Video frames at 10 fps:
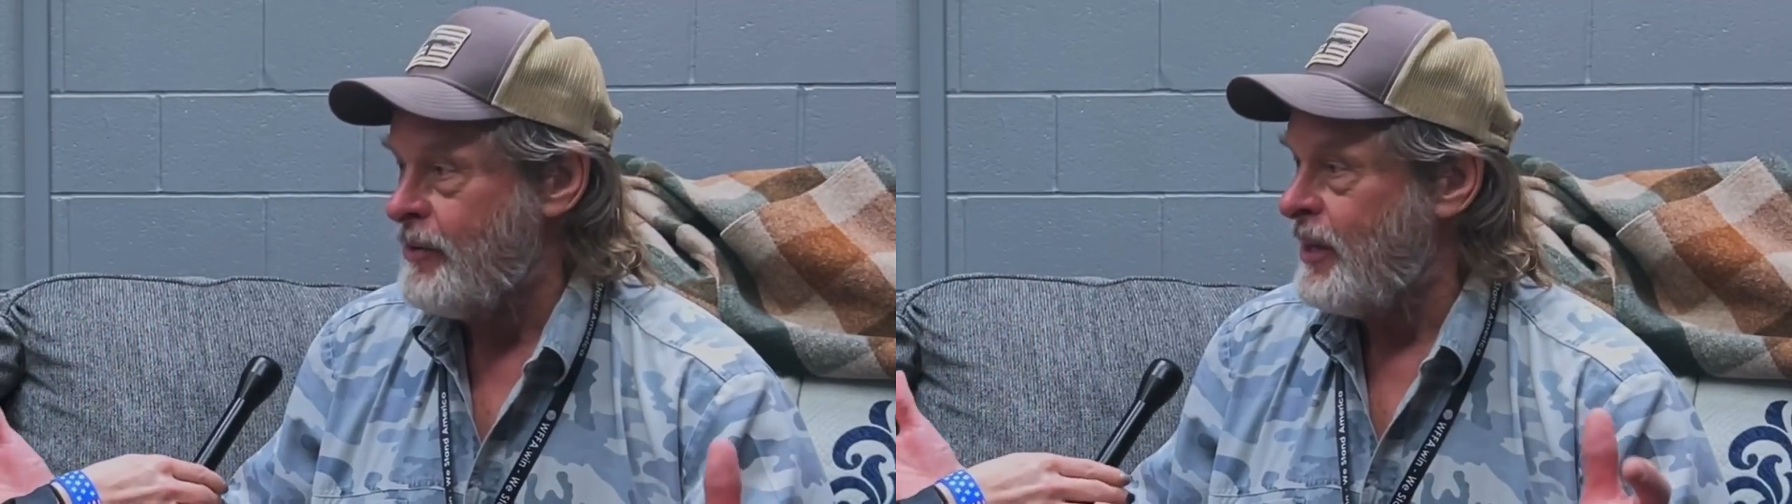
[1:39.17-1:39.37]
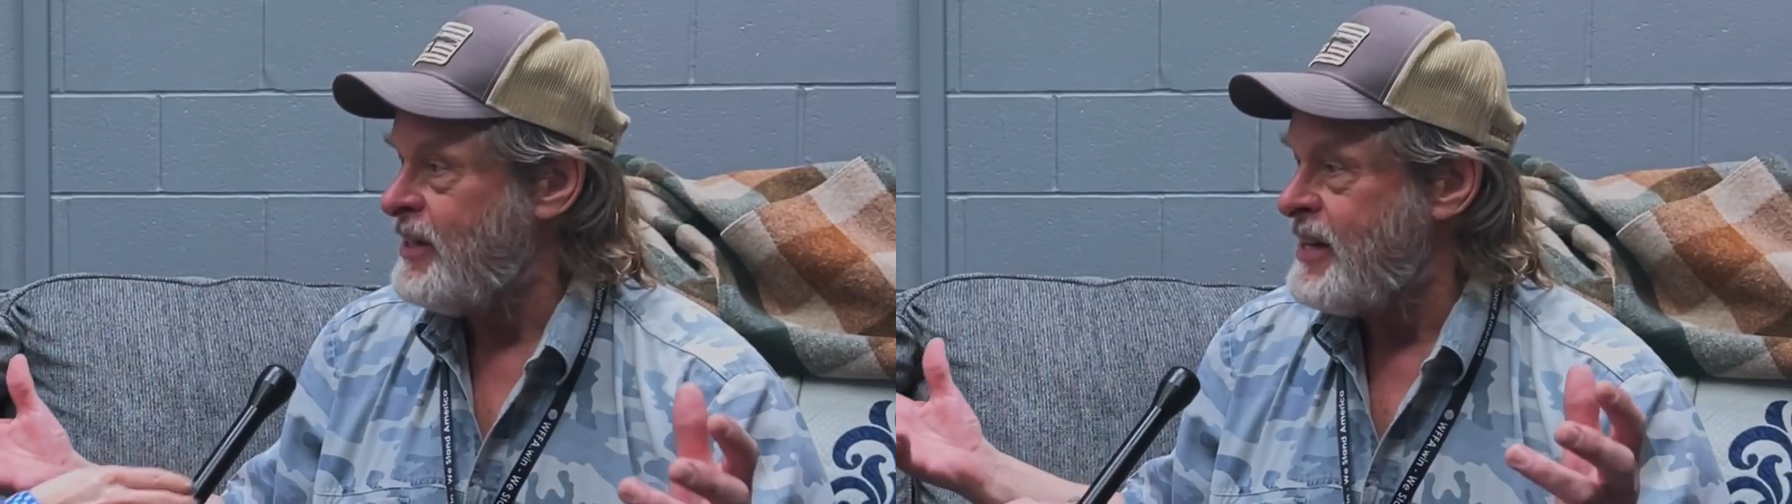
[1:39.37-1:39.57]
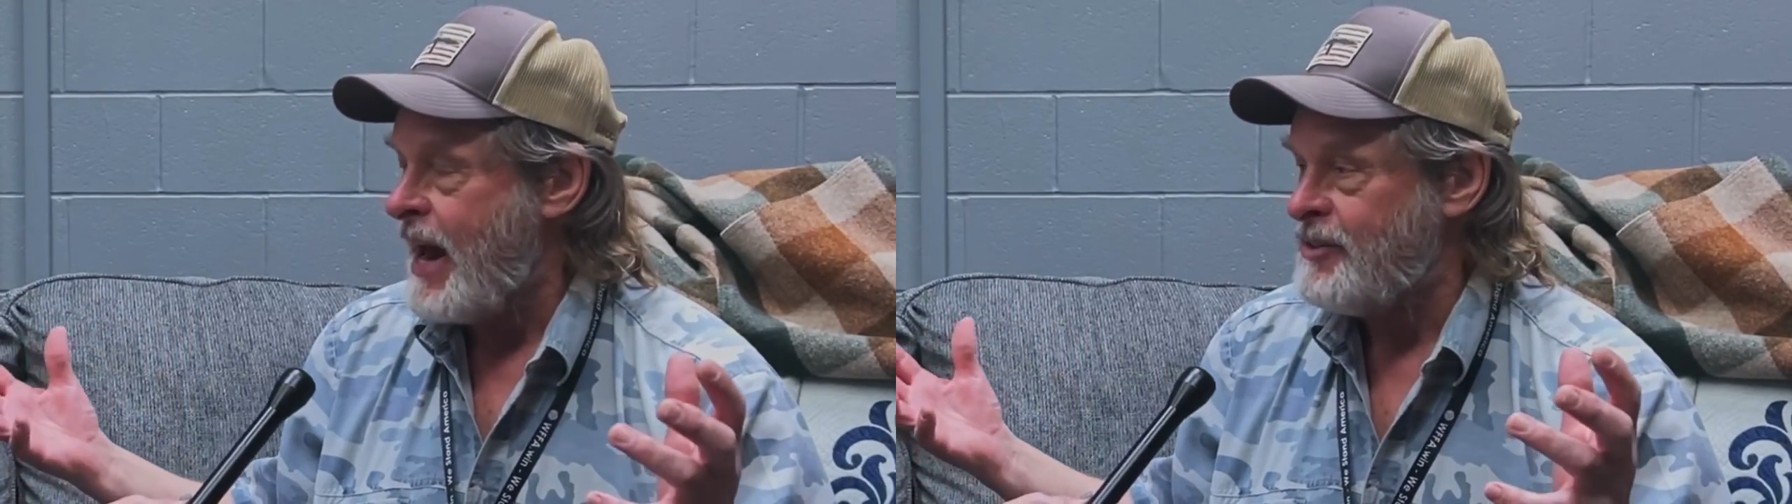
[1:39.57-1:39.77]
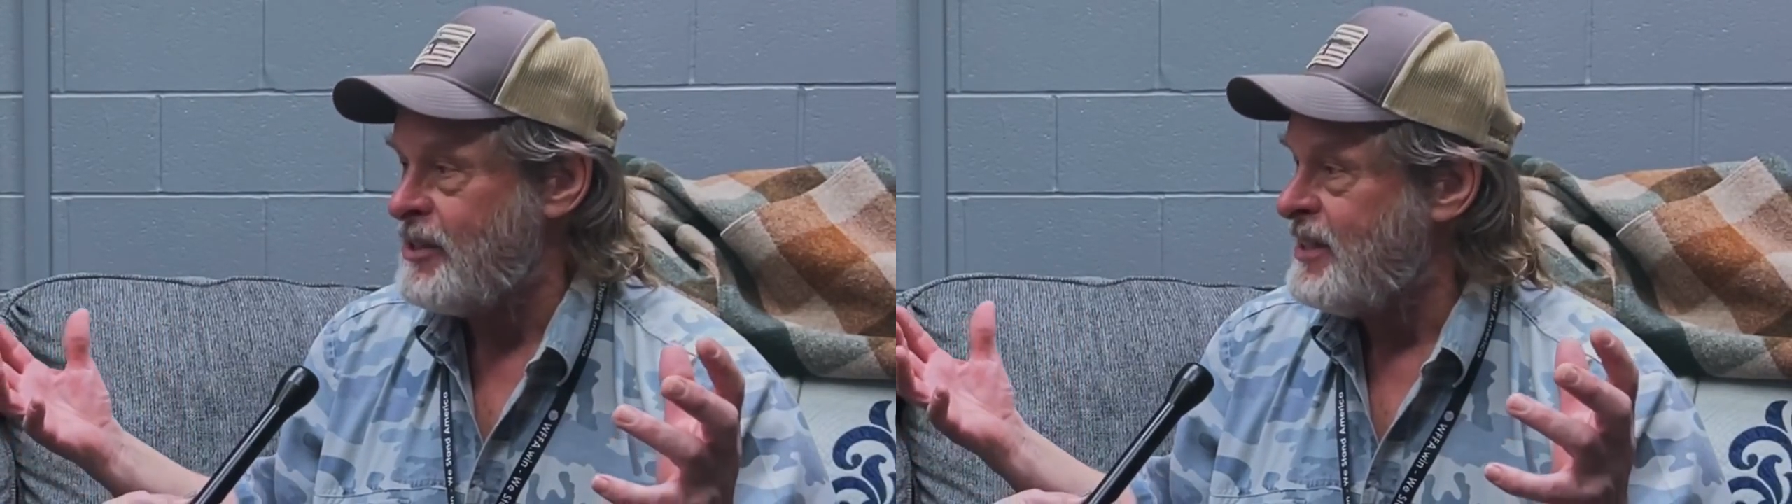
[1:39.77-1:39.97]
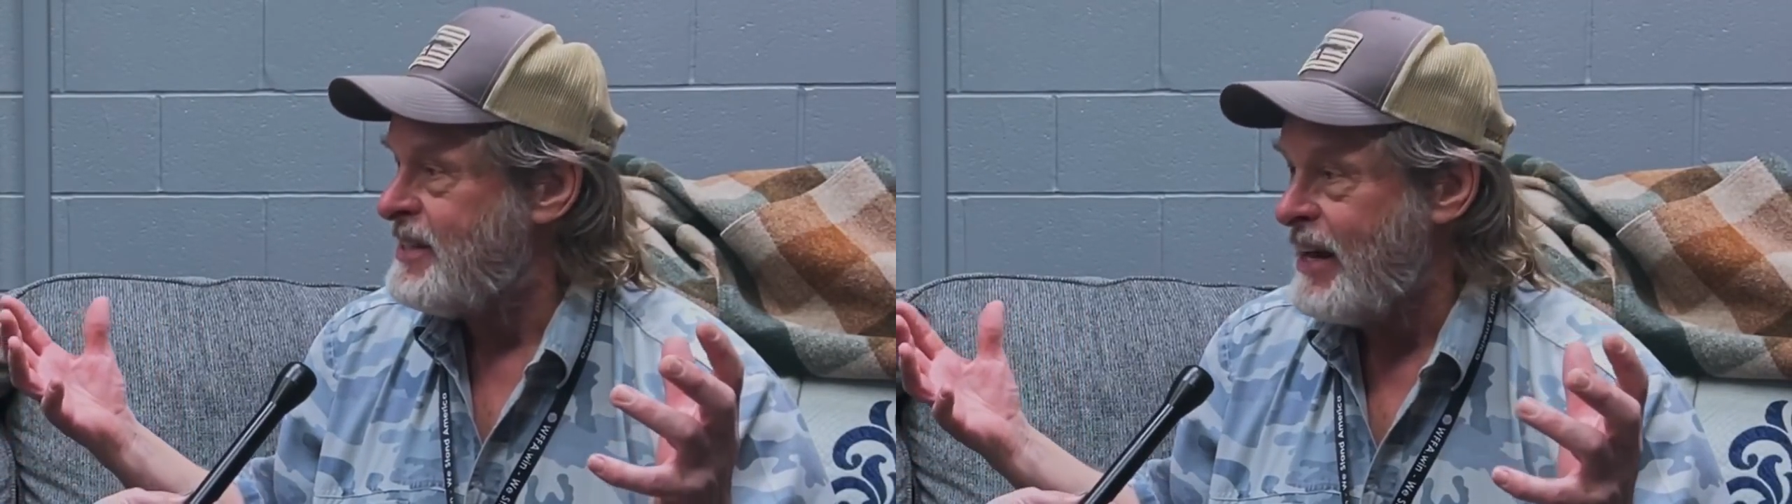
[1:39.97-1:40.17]
and the
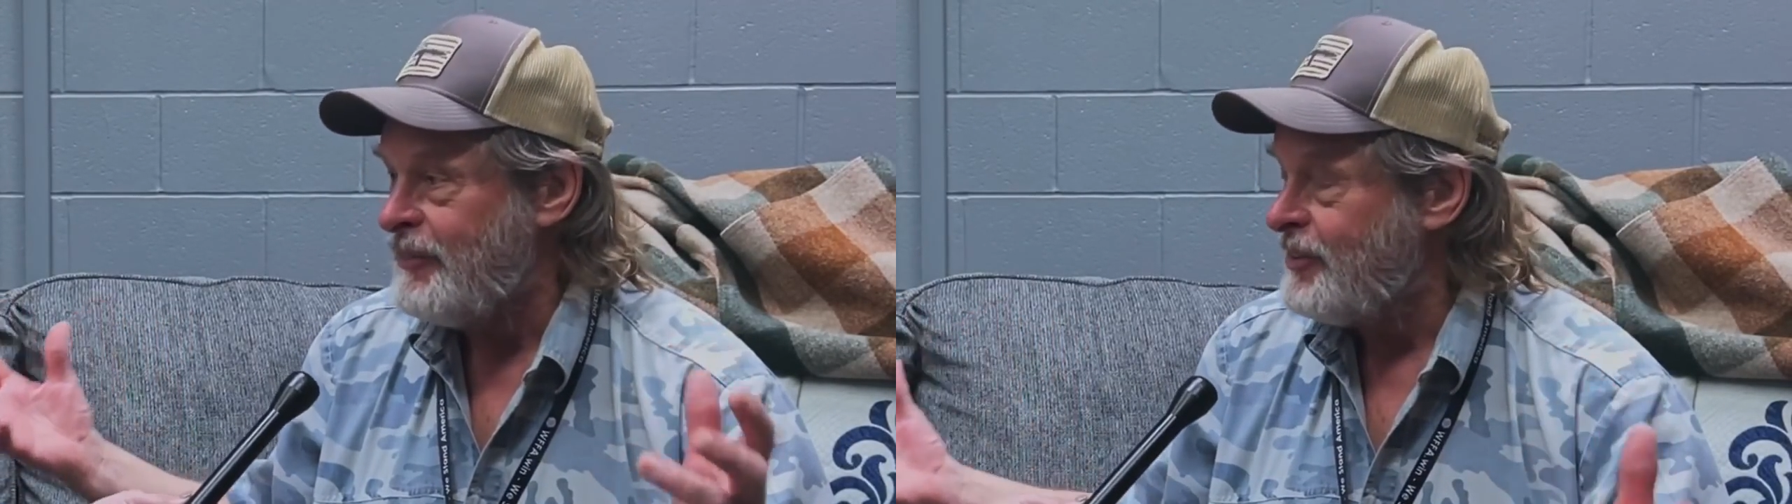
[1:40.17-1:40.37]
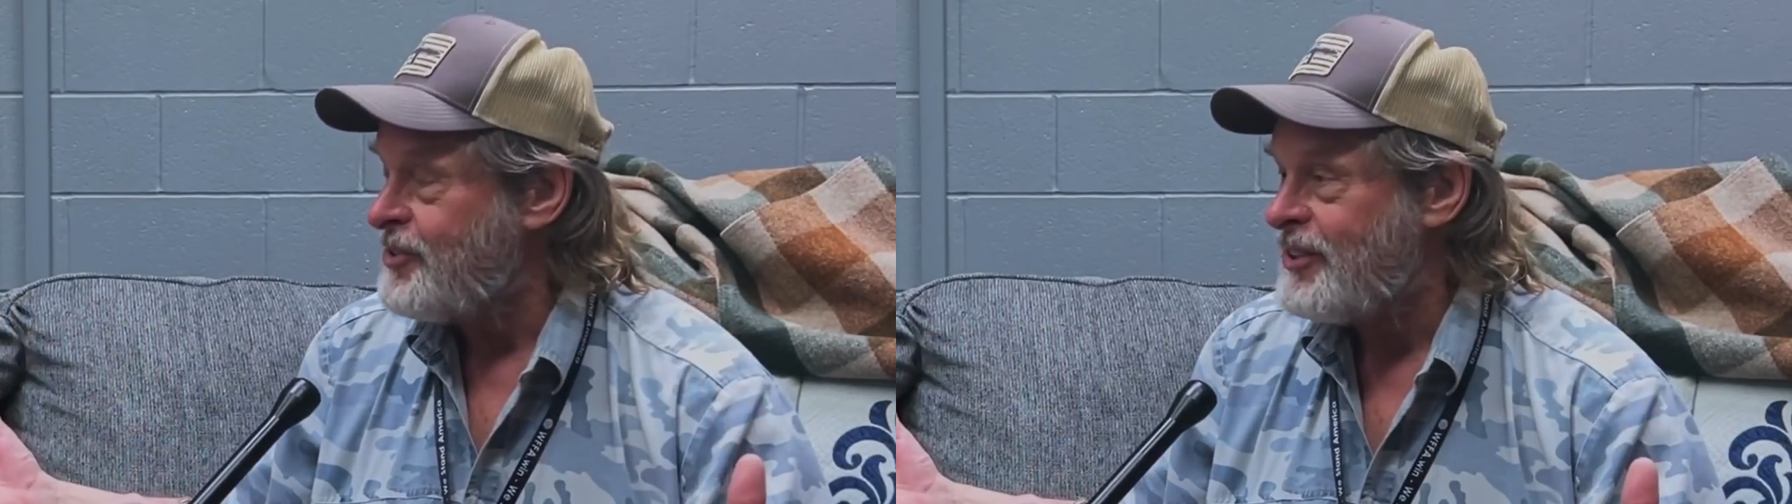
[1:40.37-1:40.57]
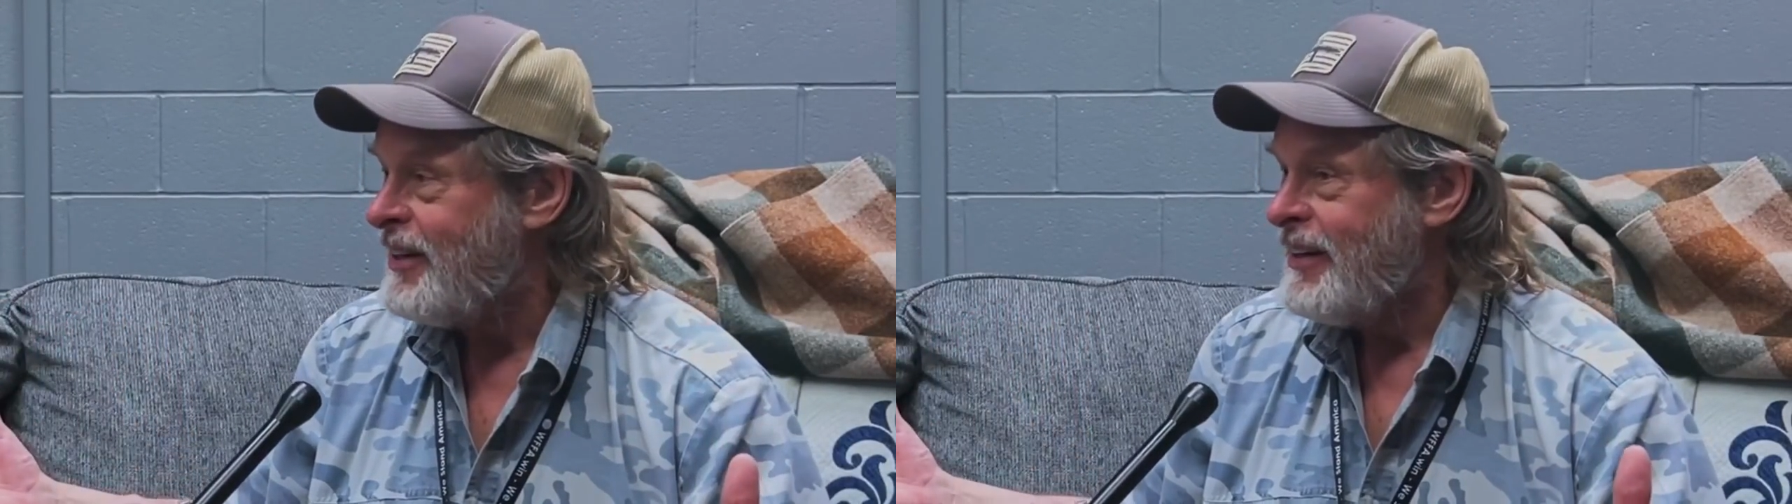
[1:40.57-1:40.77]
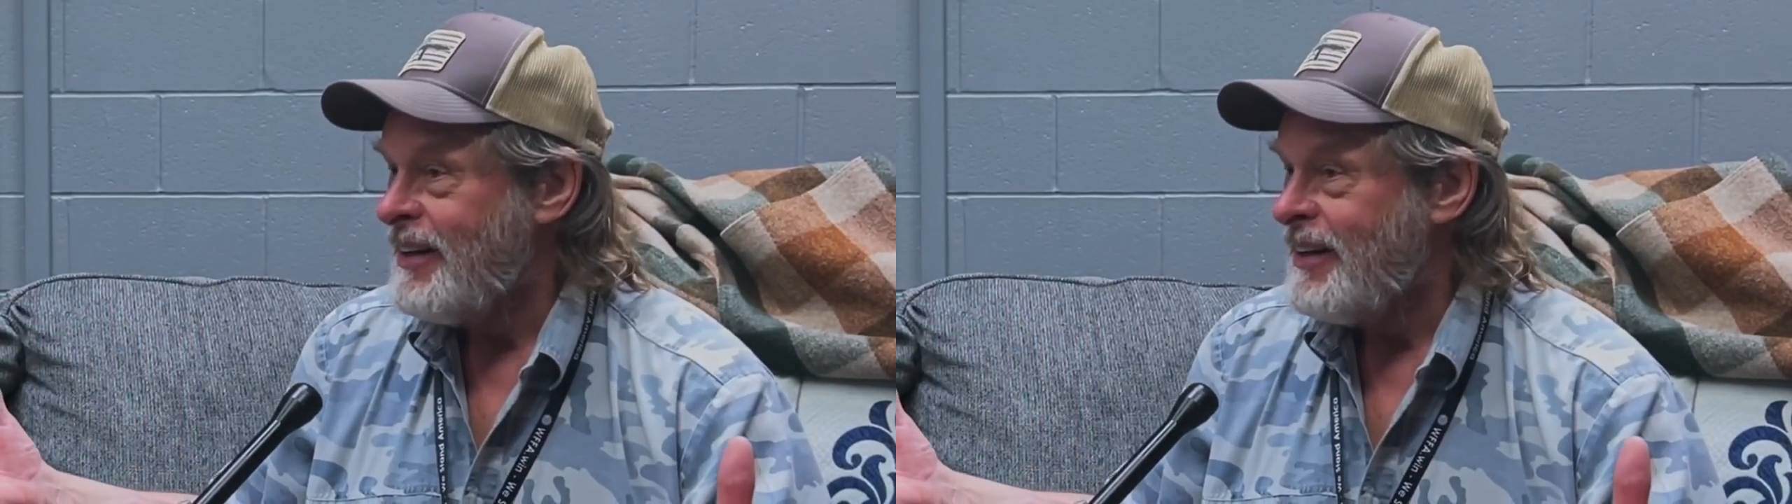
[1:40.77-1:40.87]
Nazi devils,